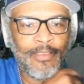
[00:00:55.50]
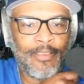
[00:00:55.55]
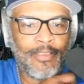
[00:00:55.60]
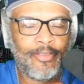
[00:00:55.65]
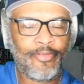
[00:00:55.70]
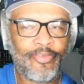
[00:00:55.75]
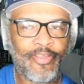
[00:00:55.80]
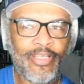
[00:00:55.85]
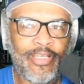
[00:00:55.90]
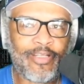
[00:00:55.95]

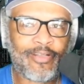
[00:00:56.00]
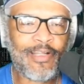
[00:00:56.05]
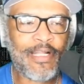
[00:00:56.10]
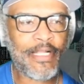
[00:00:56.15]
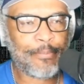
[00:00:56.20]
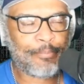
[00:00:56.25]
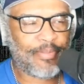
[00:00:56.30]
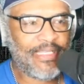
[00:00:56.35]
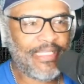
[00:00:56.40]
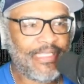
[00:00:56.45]
See, the
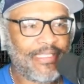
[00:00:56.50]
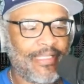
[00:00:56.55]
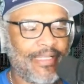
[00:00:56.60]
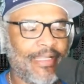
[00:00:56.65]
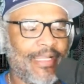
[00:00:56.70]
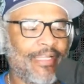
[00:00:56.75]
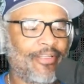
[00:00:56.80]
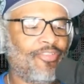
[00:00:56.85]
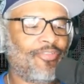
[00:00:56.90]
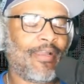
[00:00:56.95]
company that
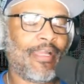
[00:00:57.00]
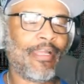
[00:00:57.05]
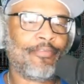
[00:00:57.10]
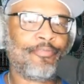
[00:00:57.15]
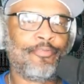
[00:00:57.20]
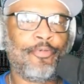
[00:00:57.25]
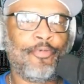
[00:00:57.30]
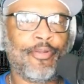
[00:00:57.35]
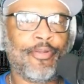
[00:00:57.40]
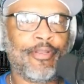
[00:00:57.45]
I drive
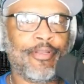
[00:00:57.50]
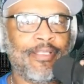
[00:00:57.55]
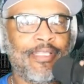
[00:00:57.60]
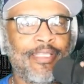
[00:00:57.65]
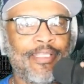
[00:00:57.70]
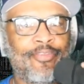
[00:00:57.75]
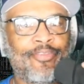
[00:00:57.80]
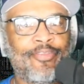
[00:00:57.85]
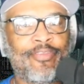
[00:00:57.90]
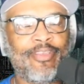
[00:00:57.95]
for
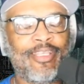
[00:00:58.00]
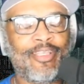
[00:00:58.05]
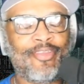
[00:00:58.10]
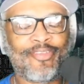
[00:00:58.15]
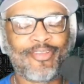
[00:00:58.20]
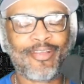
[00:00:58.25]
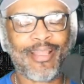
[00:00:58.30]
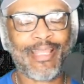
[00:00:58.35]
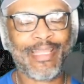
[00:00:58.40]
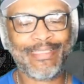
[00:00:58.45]
is
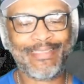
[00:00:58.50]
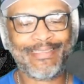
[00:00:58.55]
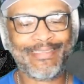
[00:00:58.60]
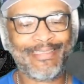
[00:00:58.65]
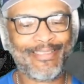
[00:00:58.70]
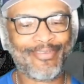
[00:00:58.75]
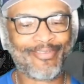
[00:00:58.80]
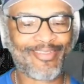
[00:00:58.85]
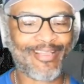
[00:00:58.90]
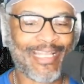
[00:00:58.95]
like
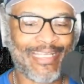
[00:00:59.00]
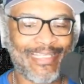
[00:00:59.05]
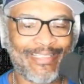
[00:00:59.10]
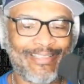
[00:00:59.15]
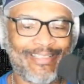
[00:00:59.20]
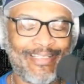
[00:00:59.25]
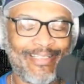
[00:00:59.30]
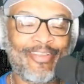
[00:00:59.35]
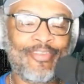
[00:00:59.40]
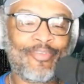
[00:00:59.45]

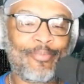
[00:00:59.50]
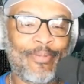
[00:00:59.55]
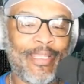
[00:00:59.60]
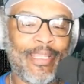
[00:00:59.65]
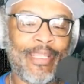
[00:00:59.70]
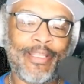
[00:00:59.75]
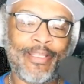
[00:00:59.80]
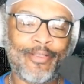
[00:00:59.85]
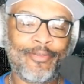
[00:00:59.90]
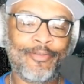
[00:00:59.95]
this,
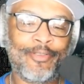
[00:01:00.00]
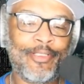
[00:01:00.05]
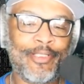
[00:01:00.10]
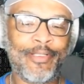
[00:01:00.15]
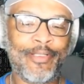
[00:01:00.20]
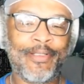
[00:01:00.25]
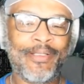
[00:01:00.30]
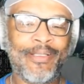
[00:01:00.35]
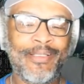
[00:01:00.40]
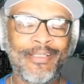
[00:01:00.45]
man. Look,